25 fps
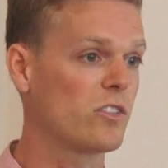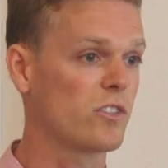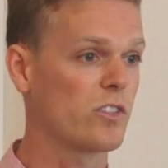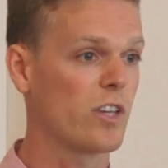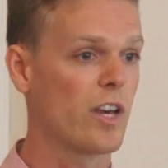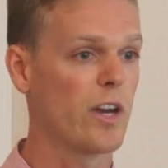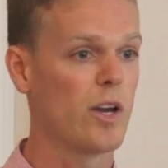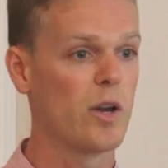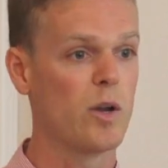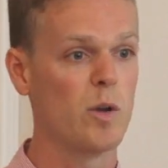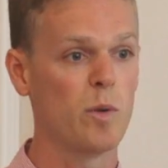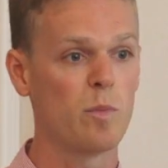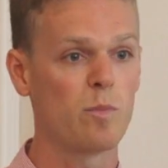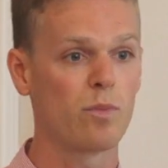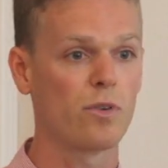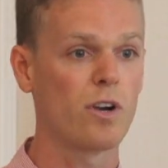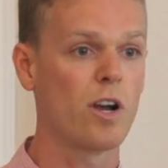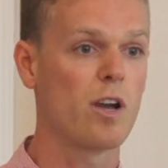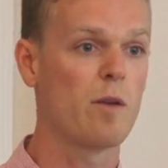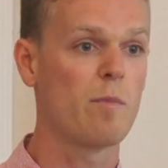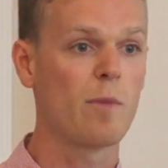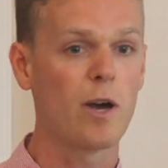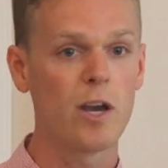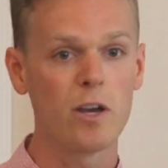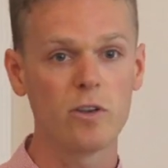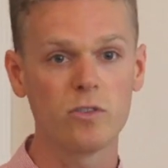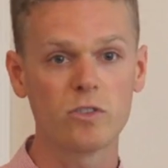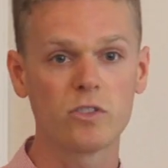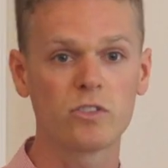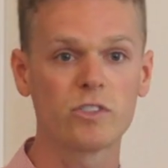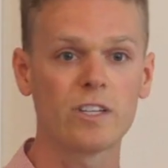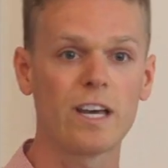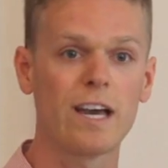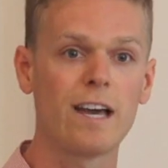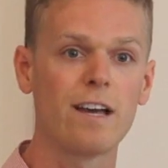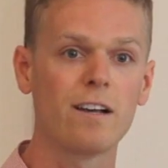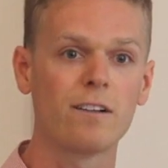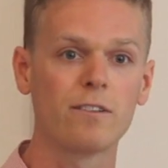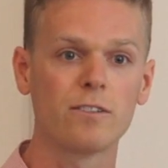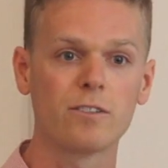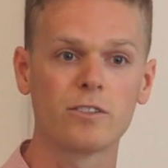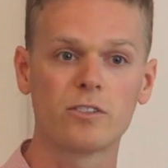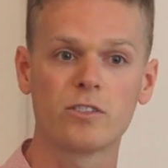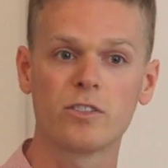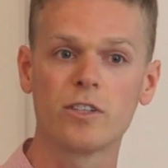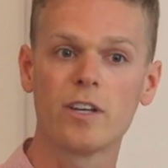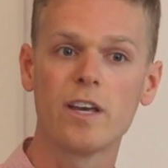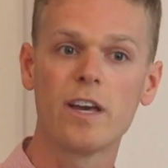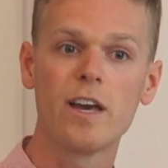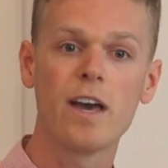so promos,
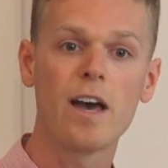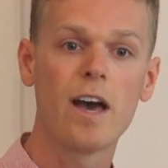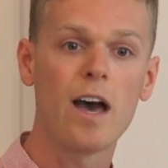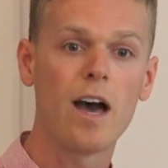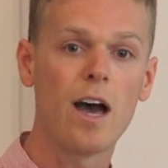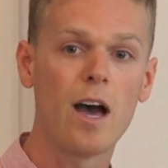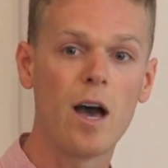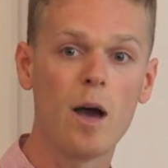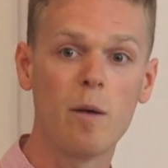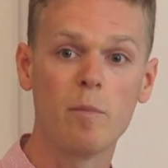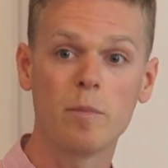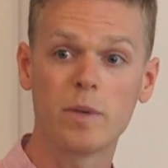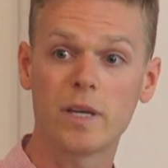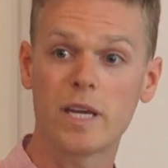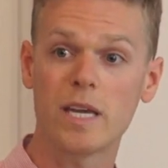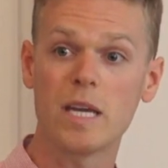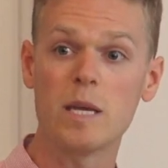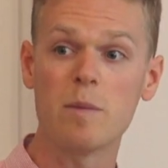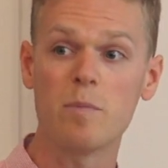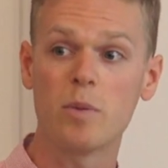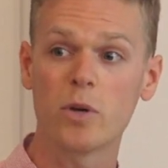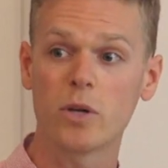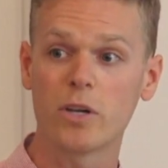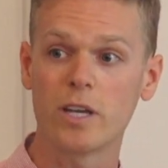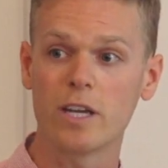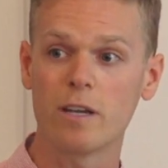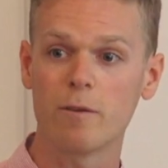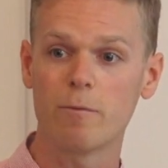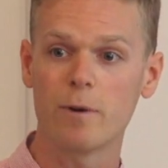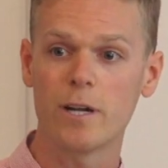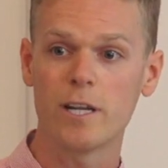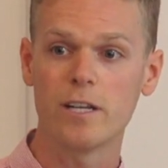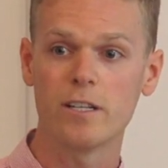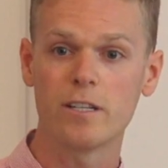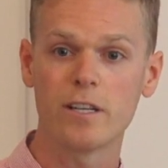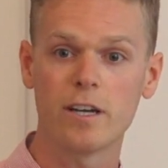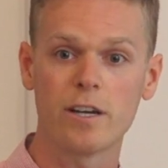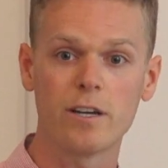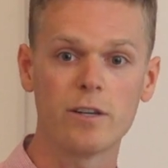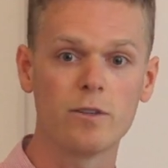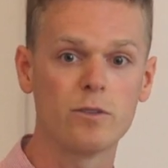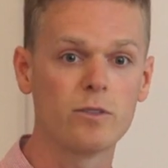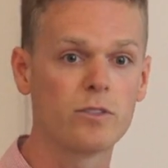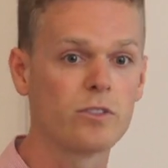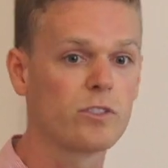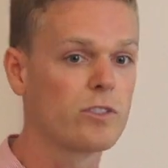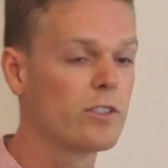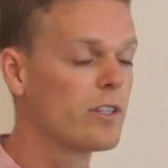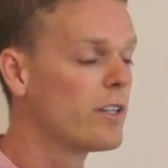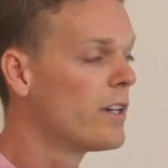sales, key booking
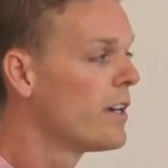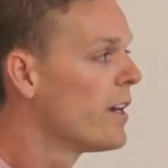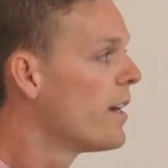windows.